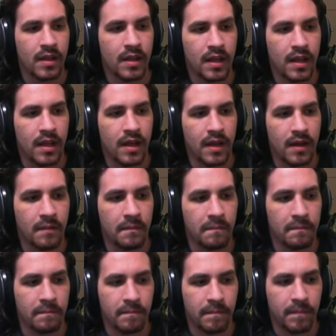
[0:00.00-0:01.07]

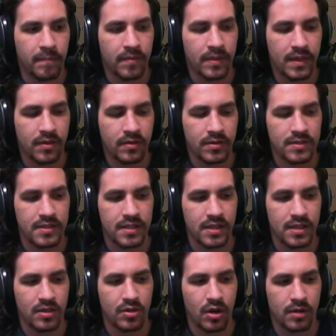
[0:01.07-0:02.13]
Um, here is the
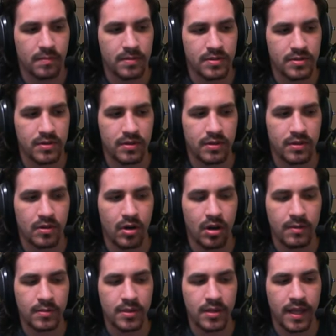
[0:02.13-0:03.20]
Dark Berserker
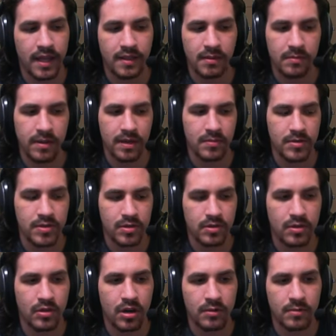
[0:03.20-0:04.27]
armor and the Beta
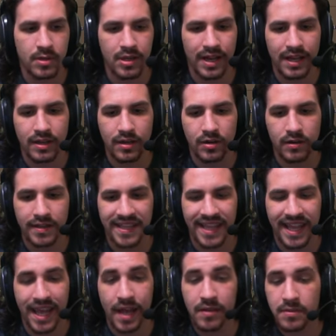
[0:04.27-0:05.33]
Berserker armor. I currently
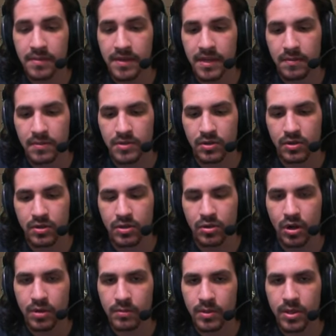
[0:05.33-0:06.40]
had the Beta Berserker
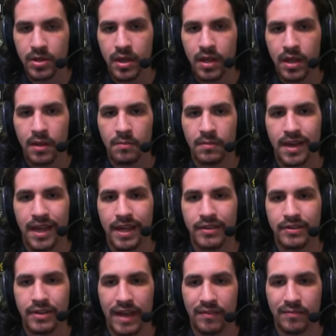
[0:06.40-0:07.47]
armor, but I
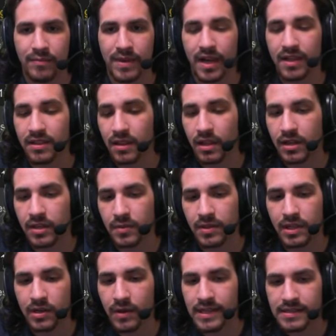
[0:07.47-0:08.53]
have been unlucky with
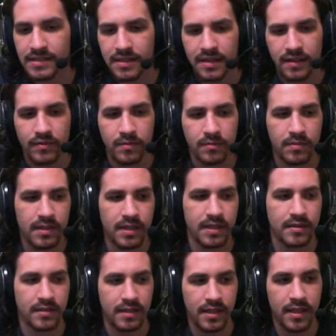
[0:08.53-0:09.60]
the quest and have
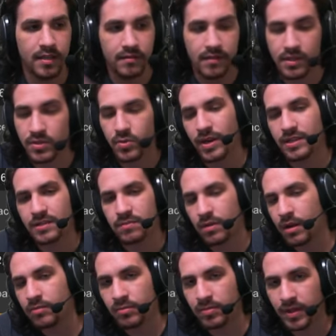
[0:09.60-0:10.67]
completed the this quest
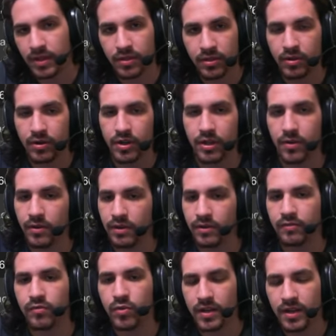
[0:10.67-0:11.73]
probably thirty going on
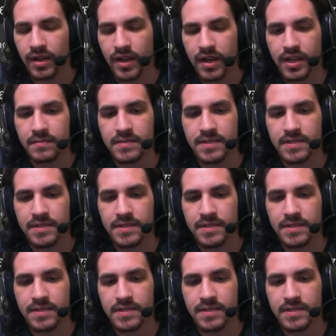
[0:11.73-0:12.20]
forty times